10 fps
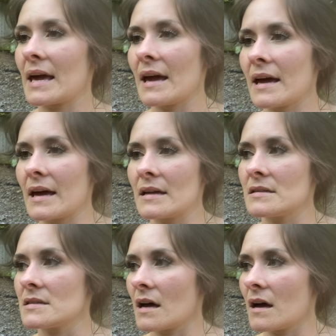
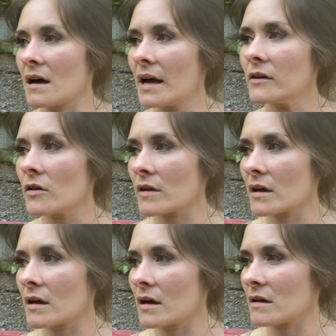And I know the
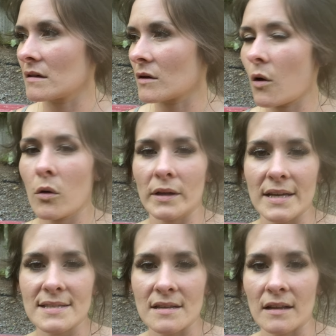
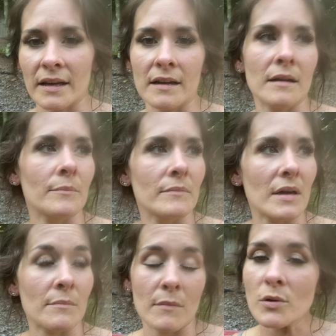coleus and caladium
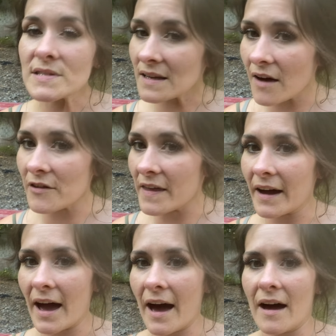and mostly
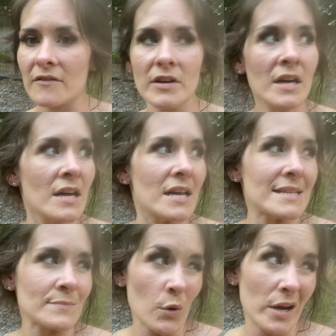everything I have
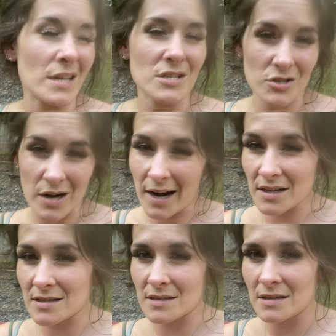is more
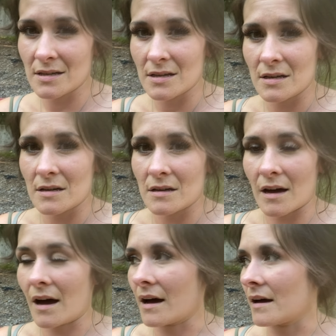indirect
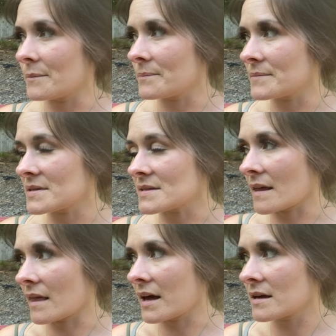
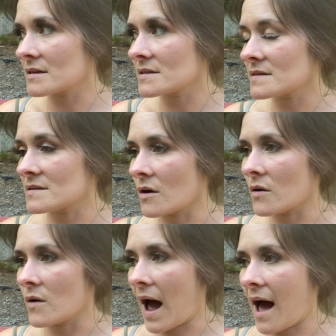sunlight.
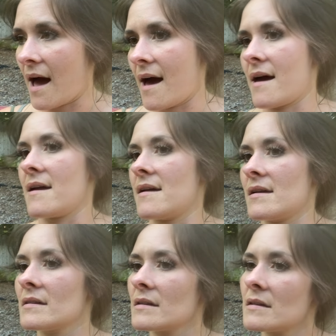So
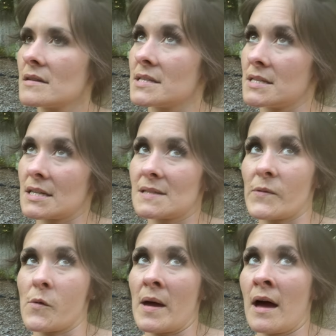I did an
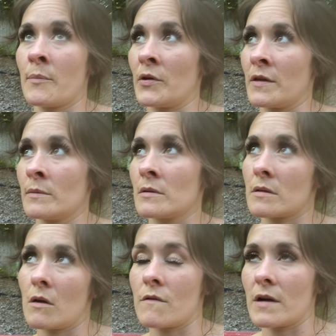experiment. I put them under
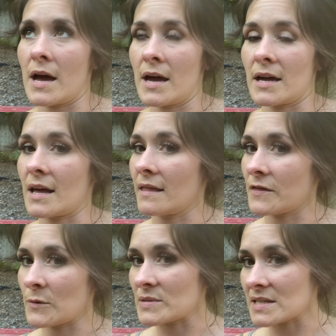the overhang and I
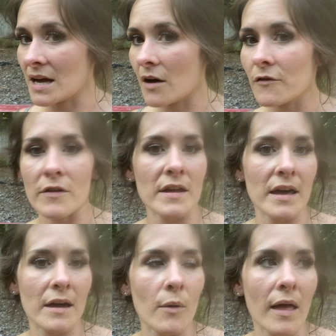let them stay out for the
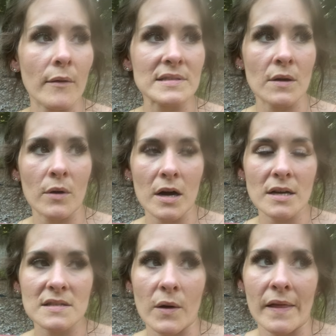day while I was at work.
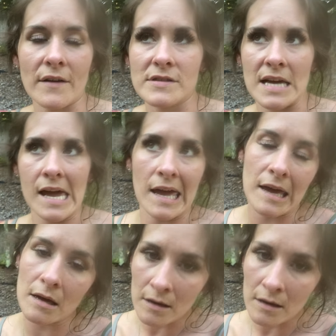So I left at 8